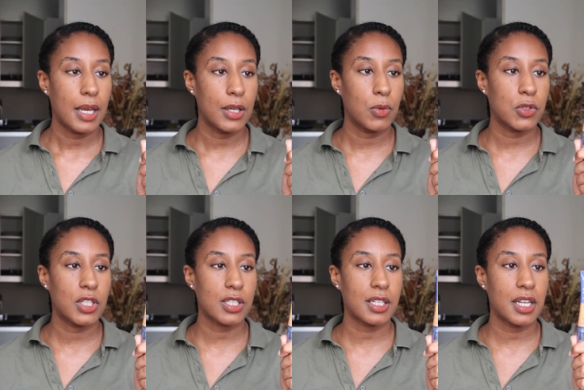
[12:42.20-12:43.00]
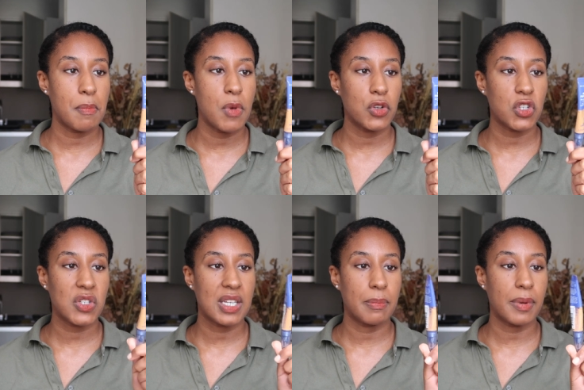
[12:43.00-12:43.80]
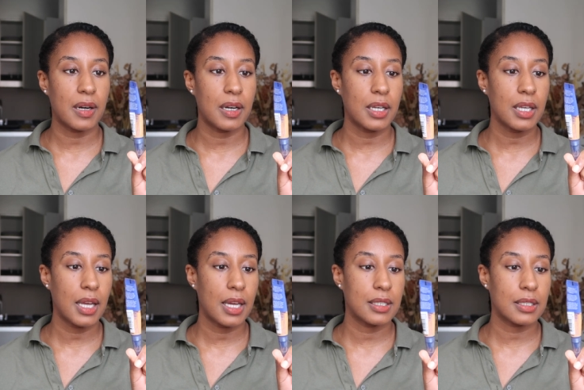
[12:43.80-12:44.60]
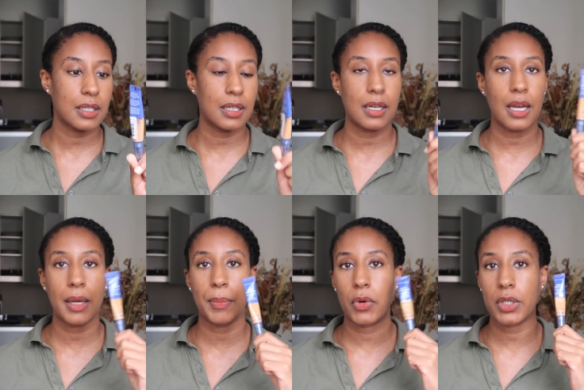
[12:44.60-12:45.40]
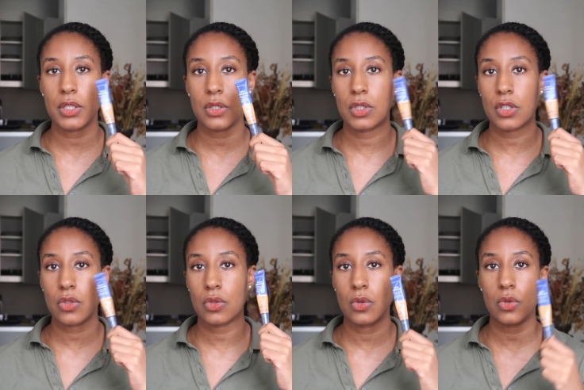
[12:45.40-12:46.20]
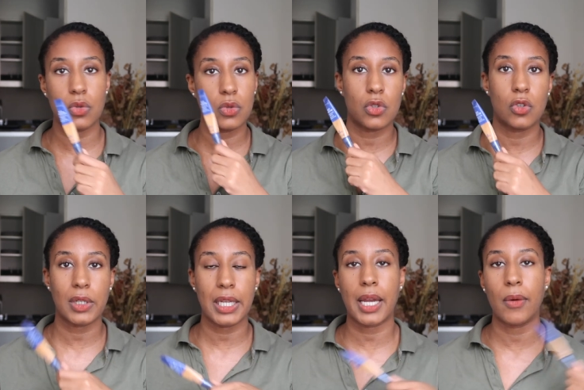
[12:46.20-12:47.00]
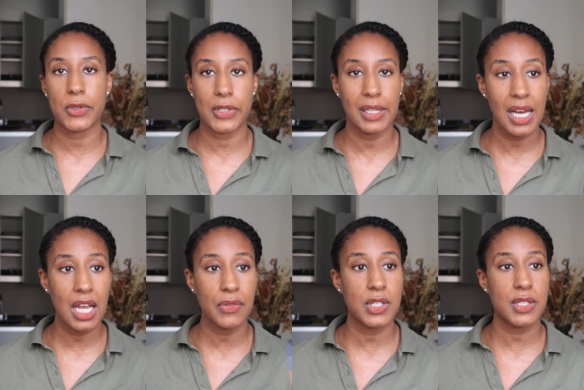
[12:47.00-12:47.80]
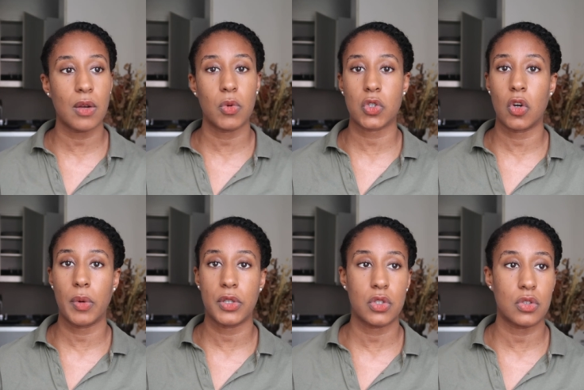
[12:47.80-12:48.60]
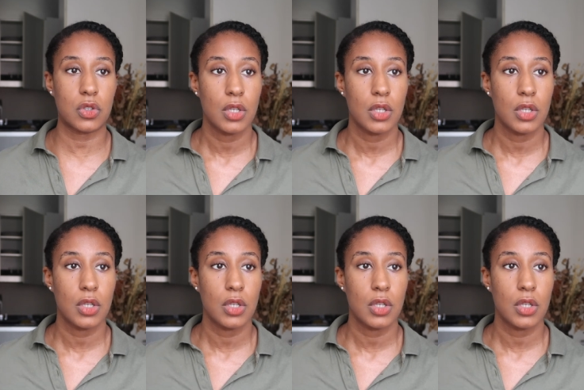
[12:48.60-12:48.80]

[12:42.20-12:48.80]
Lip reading: It was just an emergency buy, and I bought it just to look like I was alive, since I was going to